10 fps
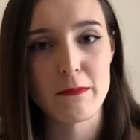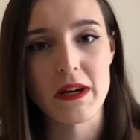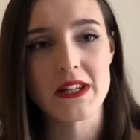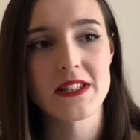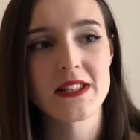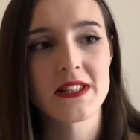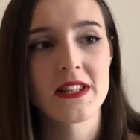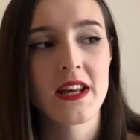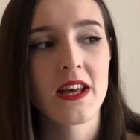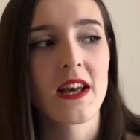but
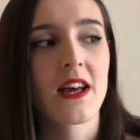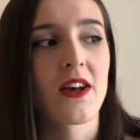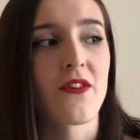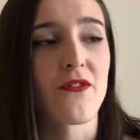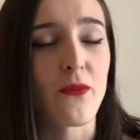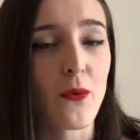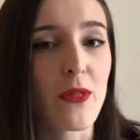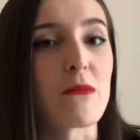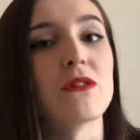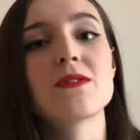for the
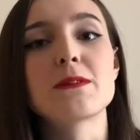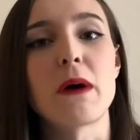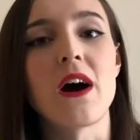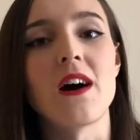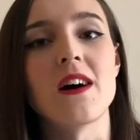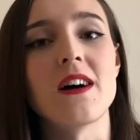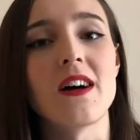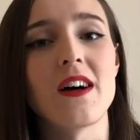most part,